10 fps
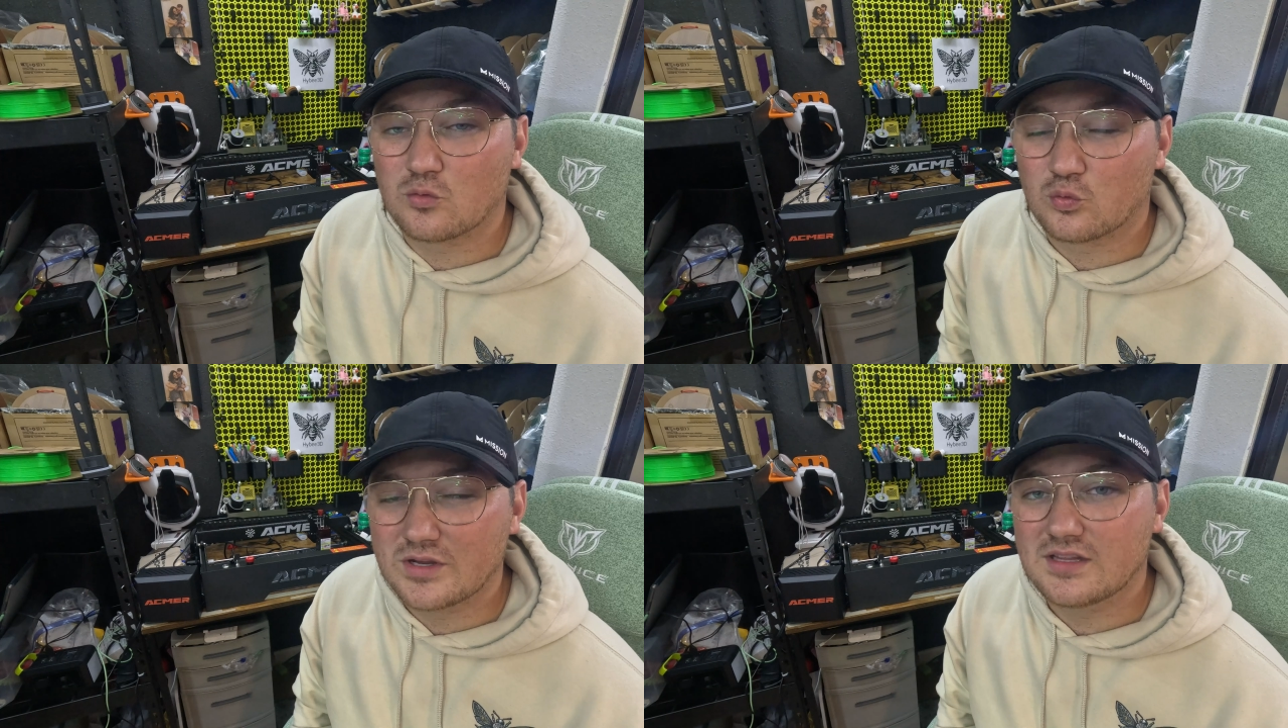
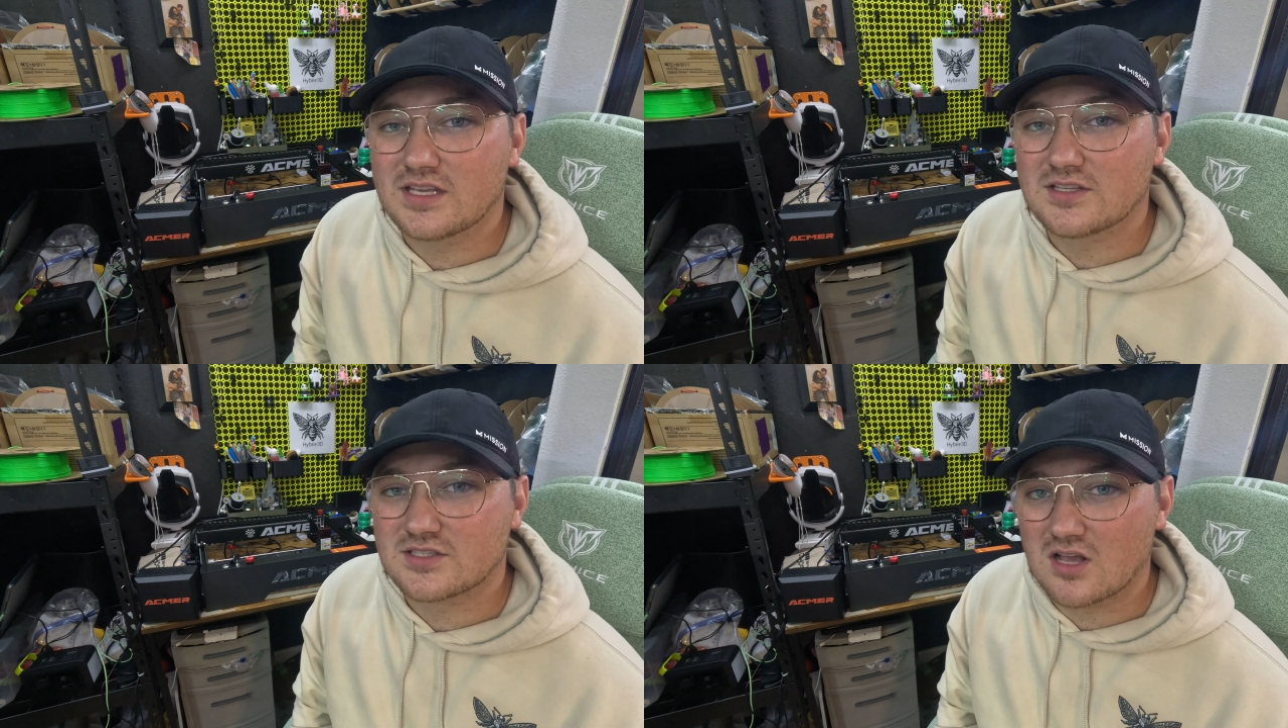
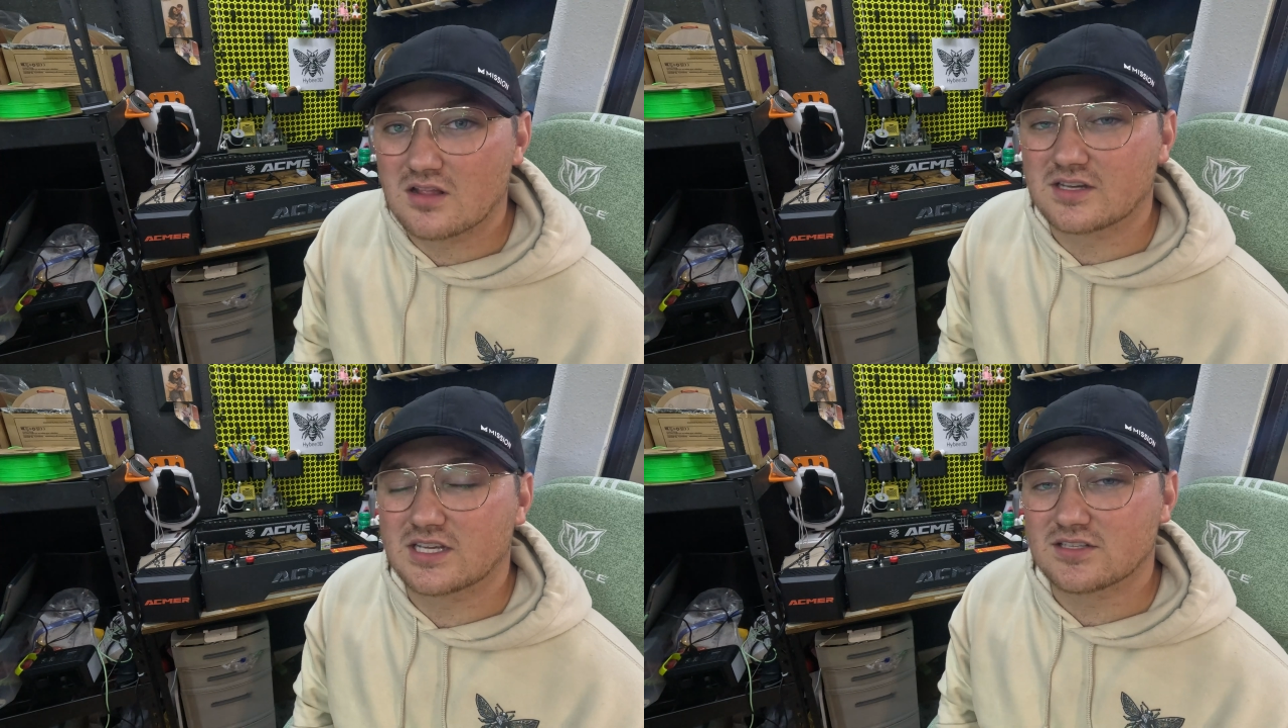really
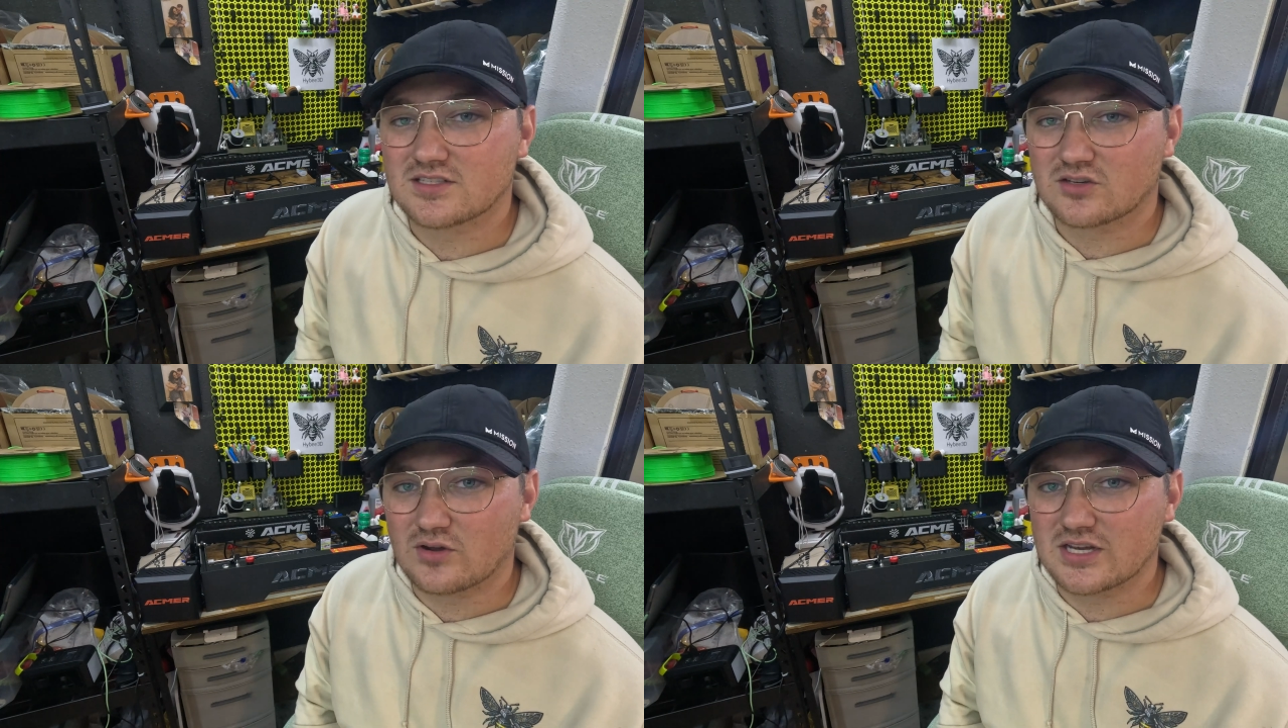solid
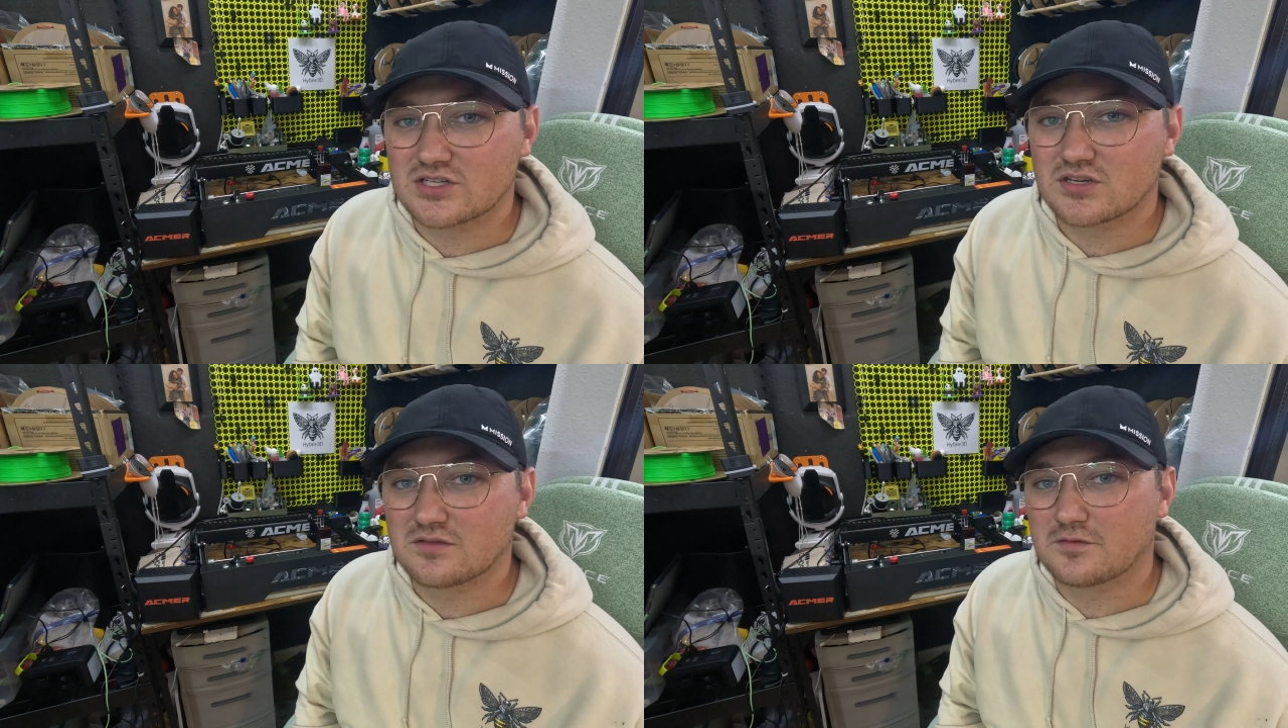
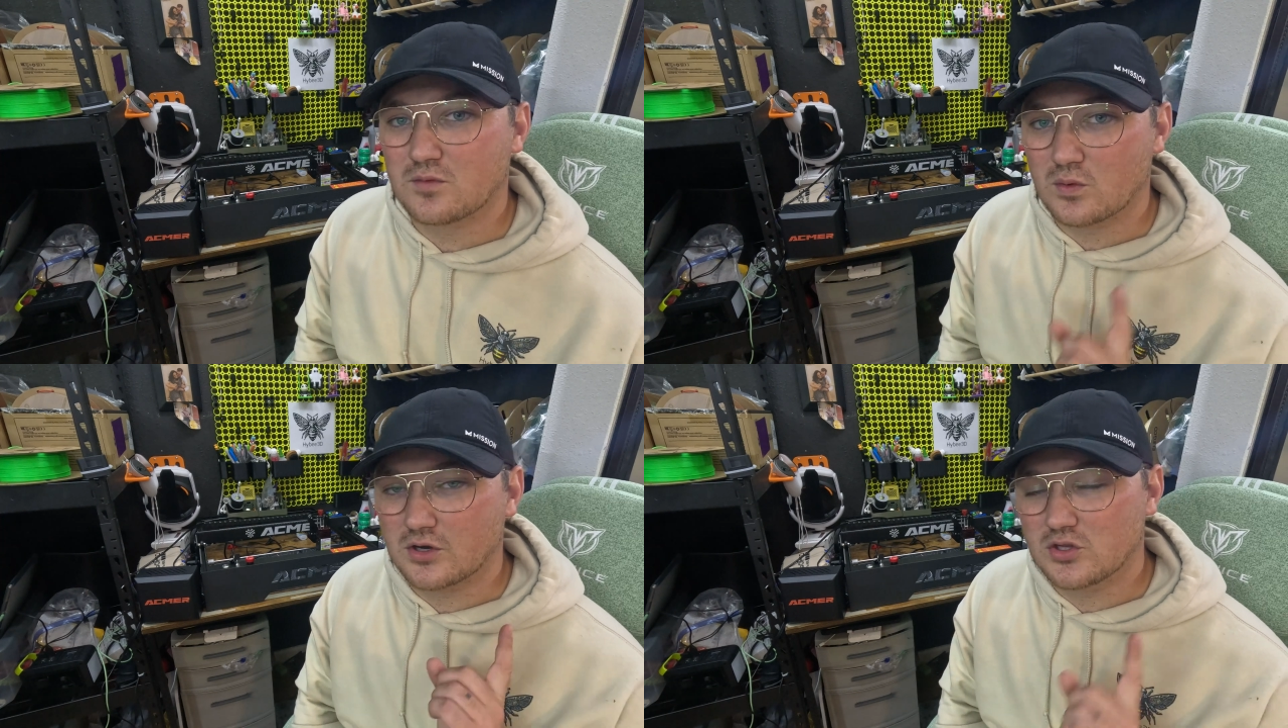consideration
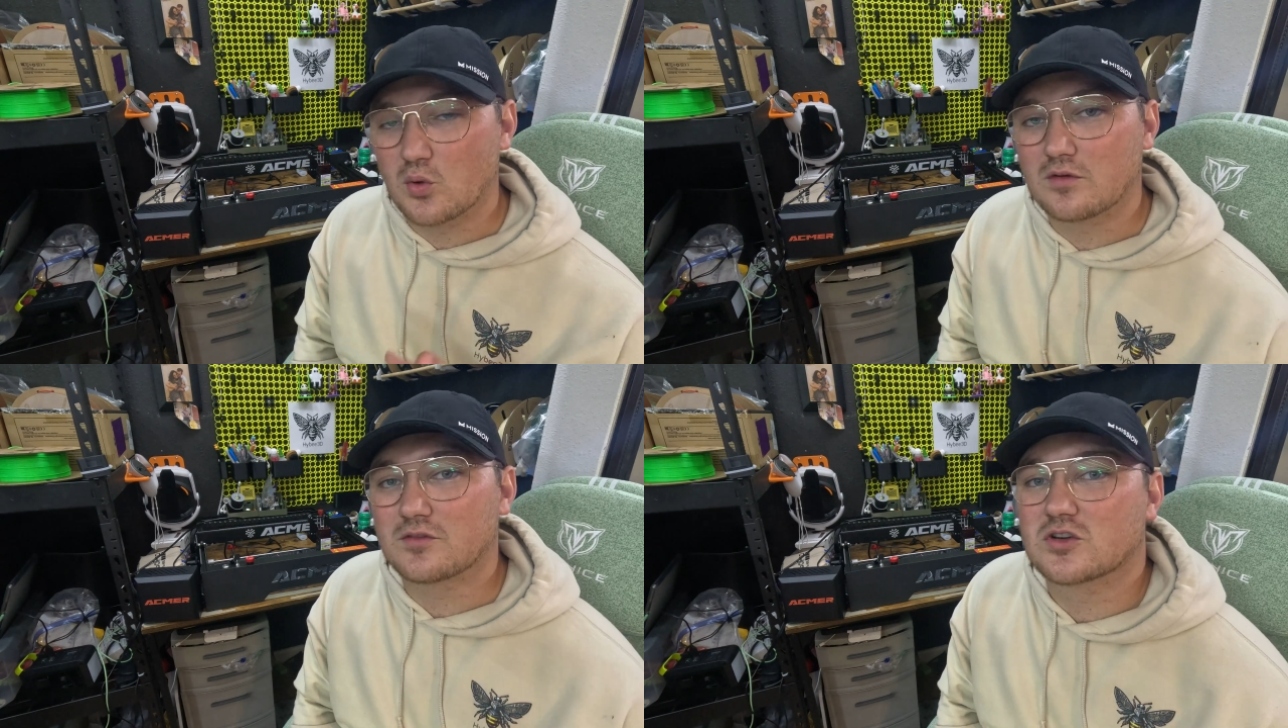for
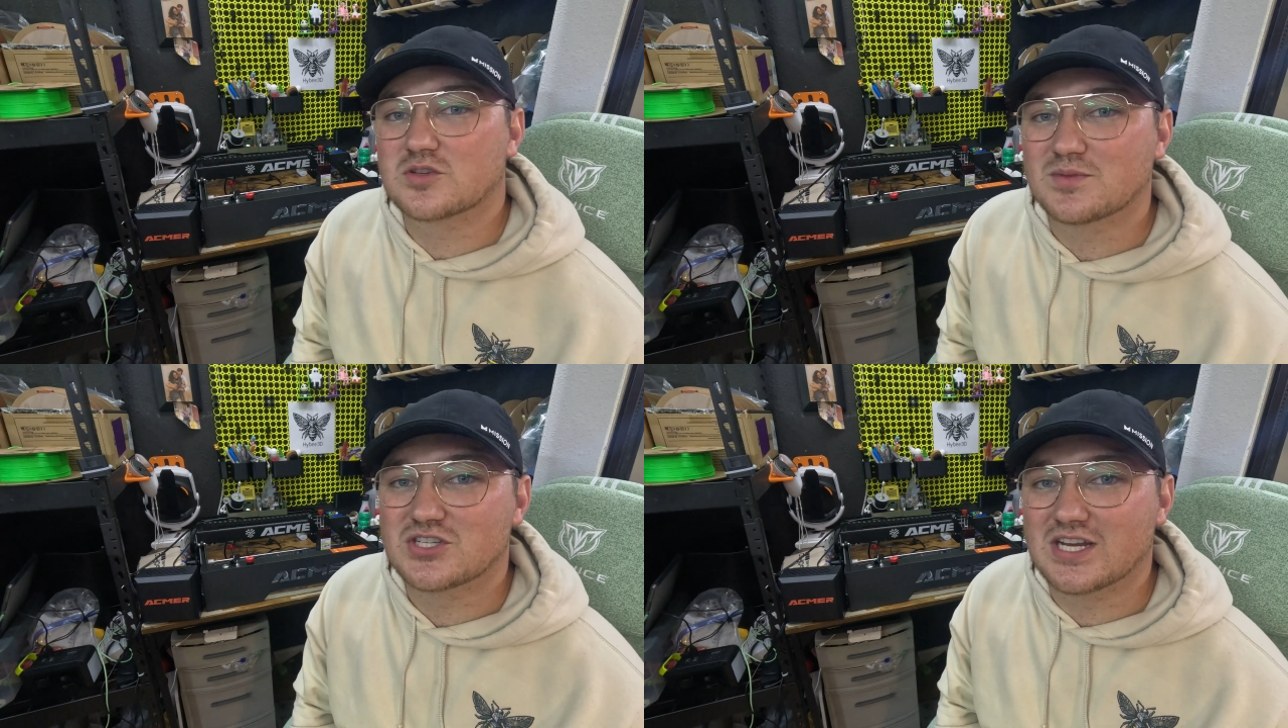your
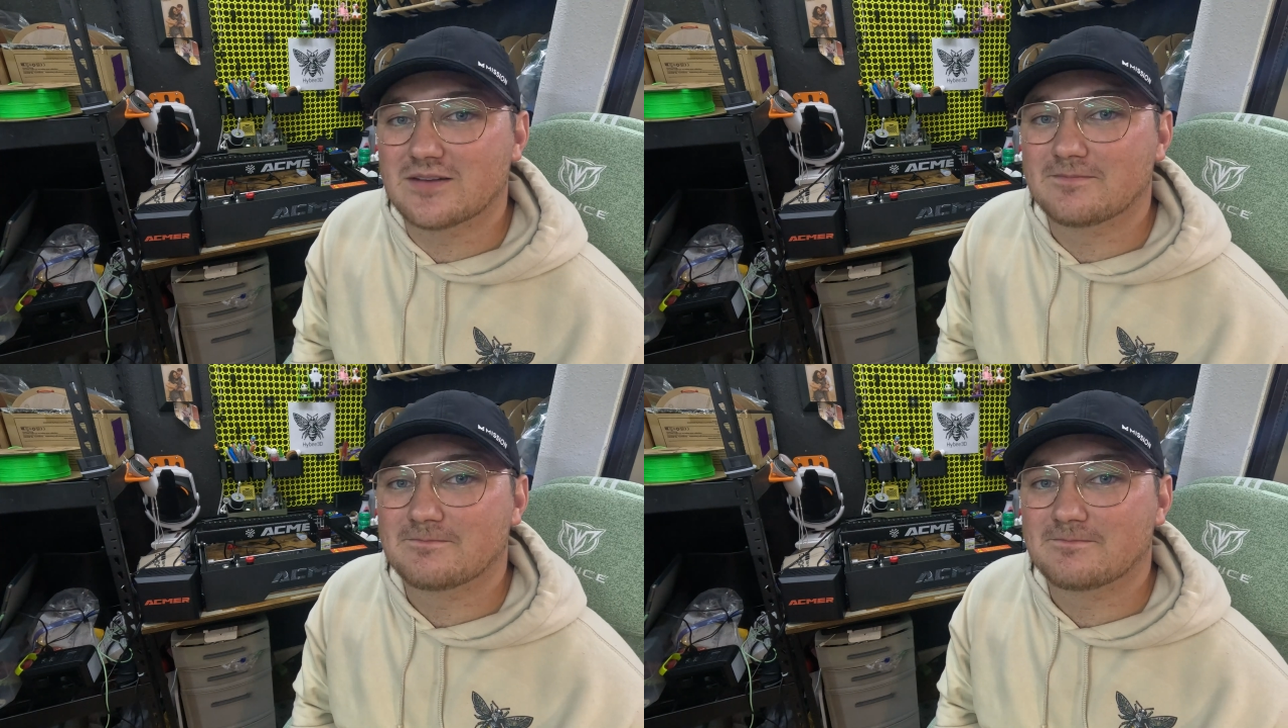first machine.